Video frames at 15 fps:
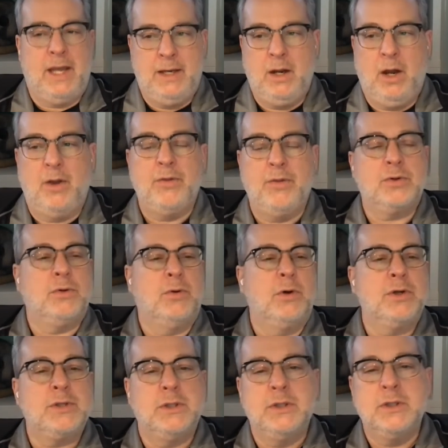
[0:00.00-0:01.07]
and other
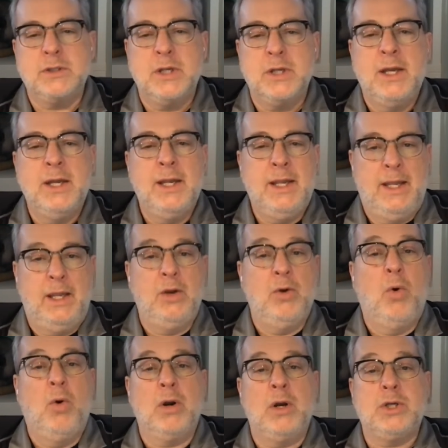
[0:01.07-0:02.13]
sources in
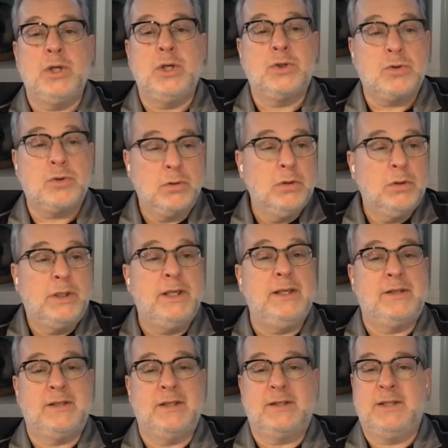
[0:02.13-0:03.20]
order to
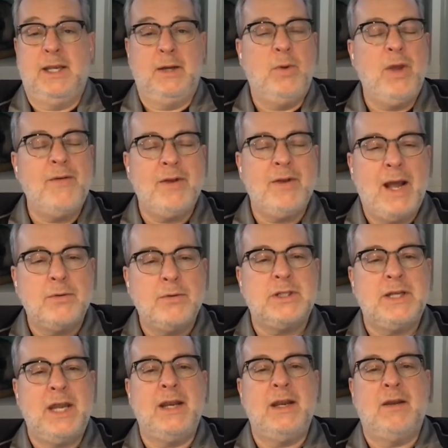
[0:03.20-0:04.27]
truly succeed. We have an
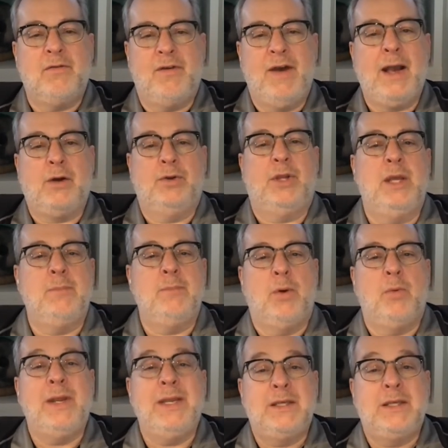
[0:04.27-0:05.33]
outstanding faculty,
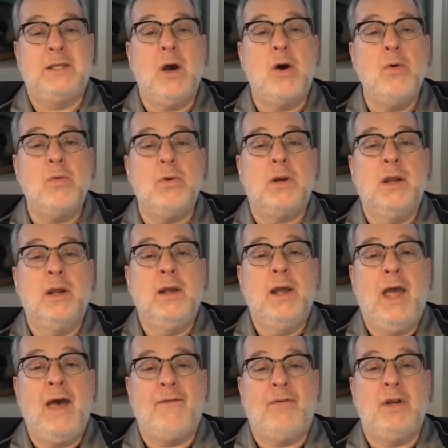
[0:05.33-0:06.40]
but we don't
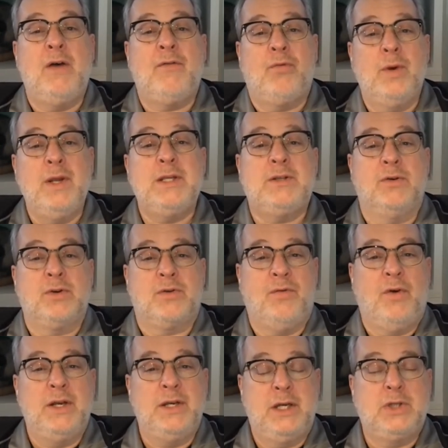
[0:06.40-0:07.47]
have enough research
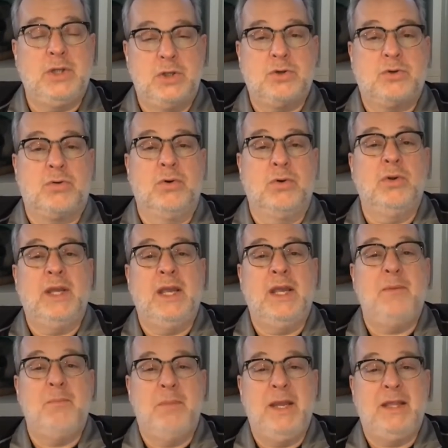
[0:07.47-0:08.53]
funding to
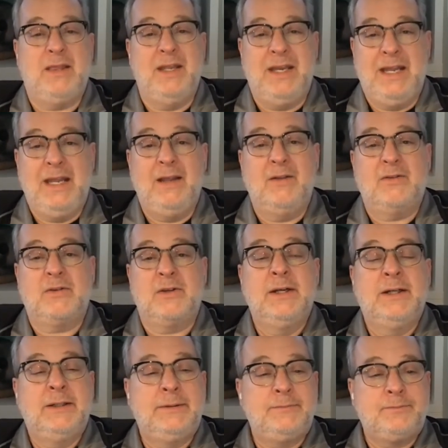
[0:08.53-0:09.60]
truly meet the needs.
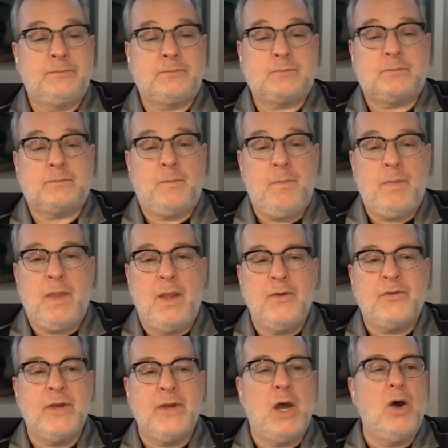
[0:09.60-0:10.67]

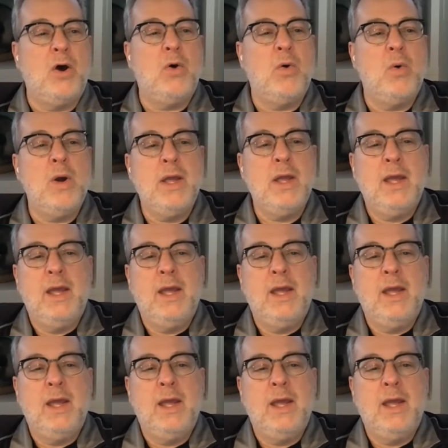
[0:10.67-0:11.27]
So